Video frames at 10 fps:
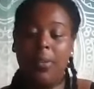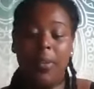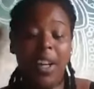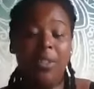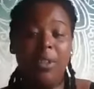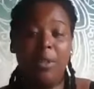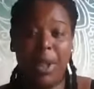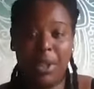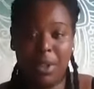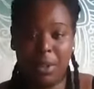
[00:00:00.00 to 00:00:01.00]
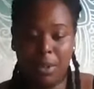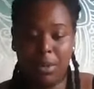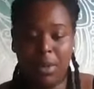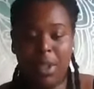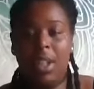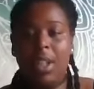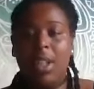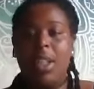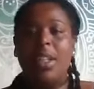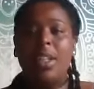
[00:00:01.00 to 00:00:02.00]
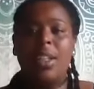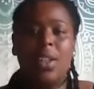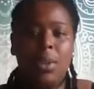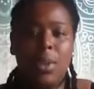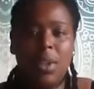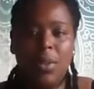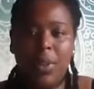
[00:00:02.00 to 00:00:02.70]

Five of Pentacles. This talks of